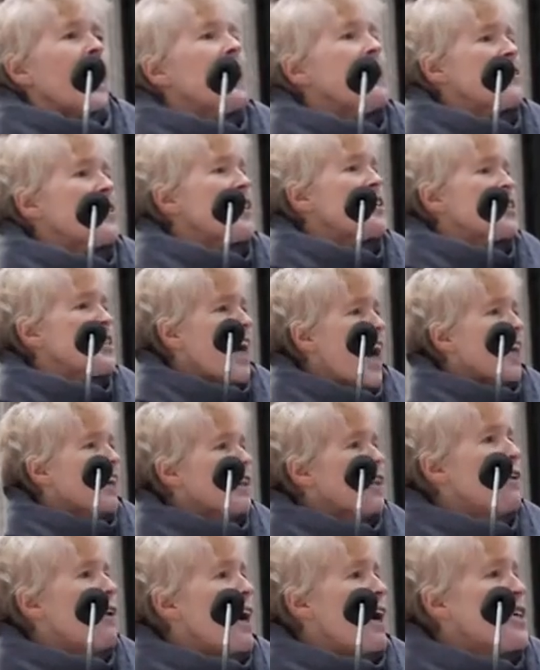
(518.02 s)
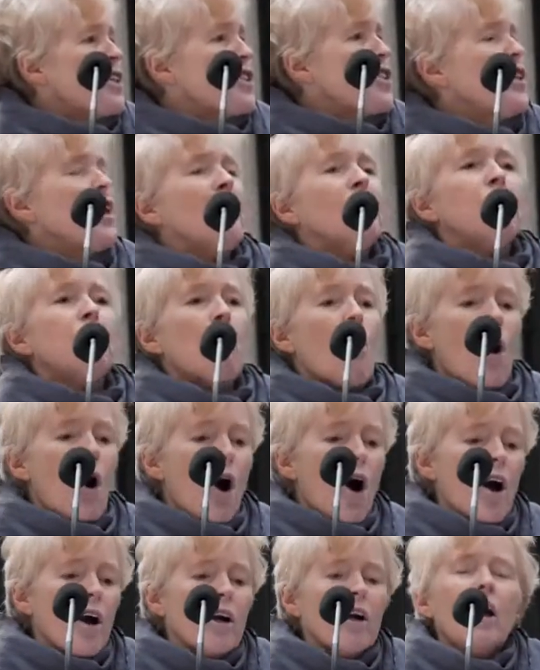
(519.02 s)
It's a declaration of
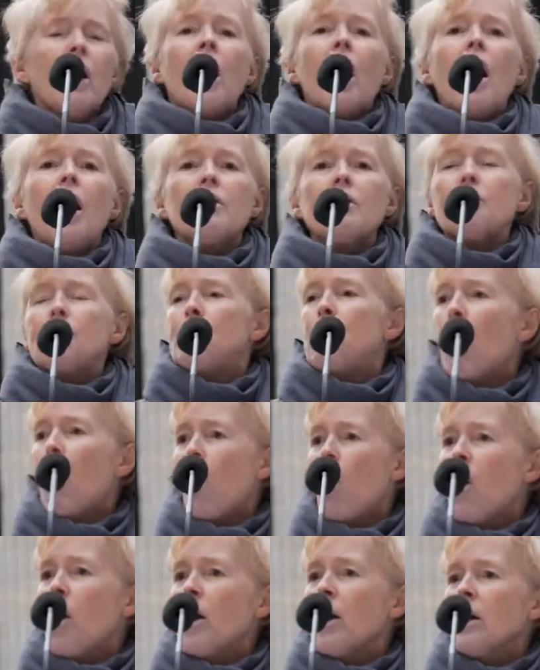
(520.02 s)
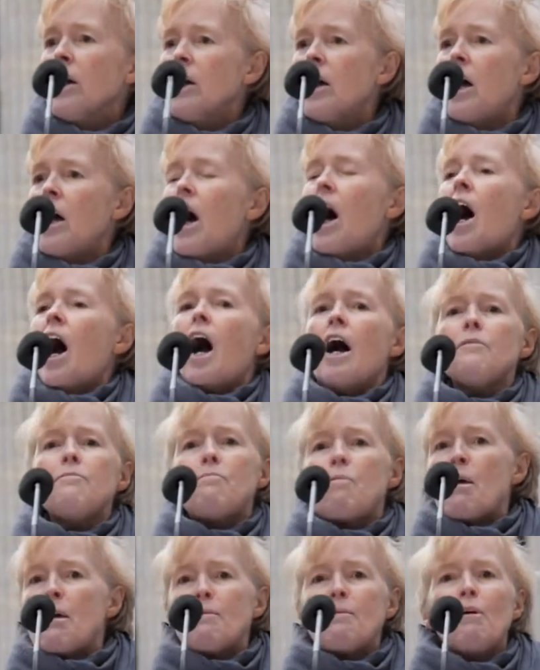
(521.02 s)
war on the poor,
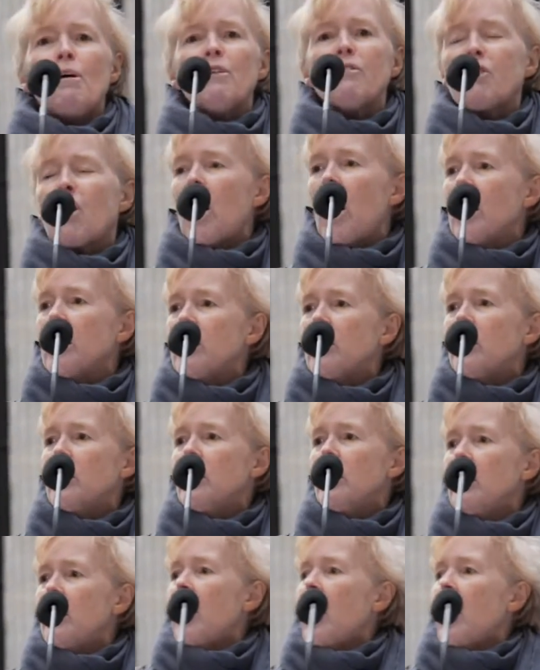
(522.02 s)
on people of color,